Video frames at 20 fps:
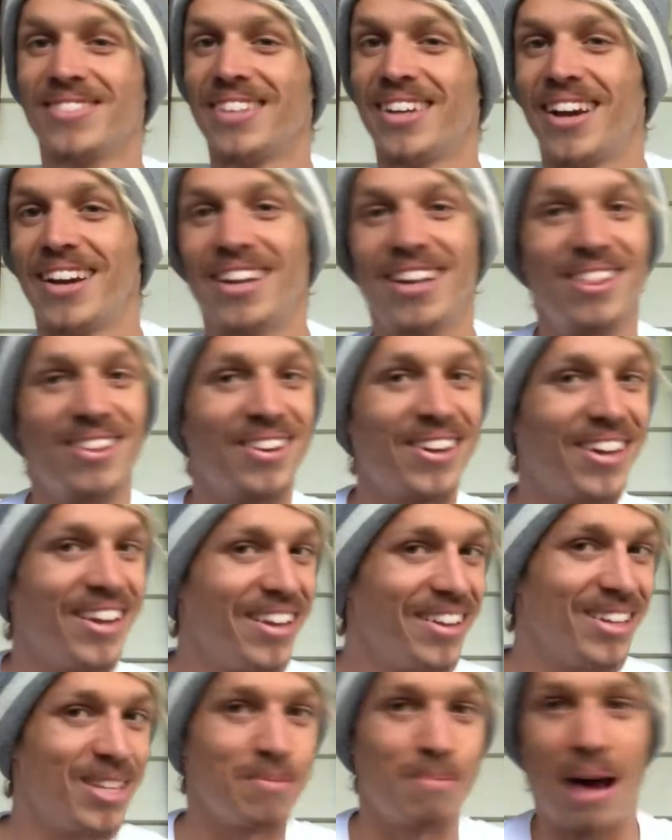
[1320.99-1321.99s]
you're looking at
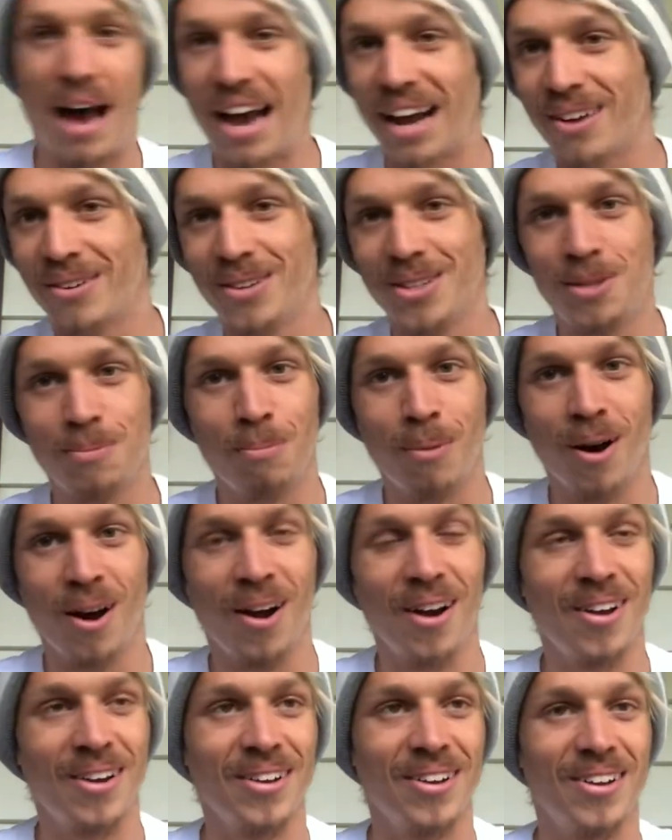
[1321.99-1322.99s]
this backwards,
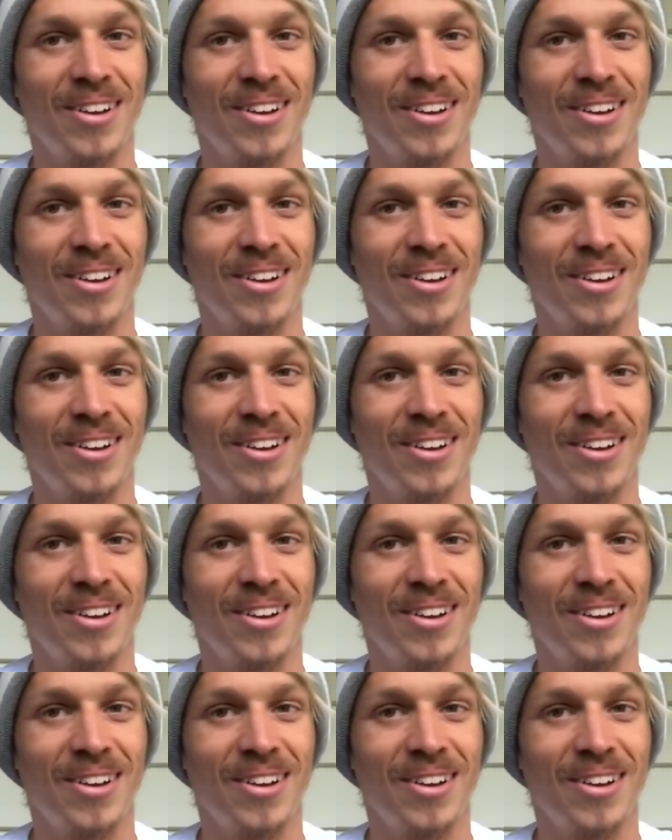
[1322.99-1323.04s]
bro.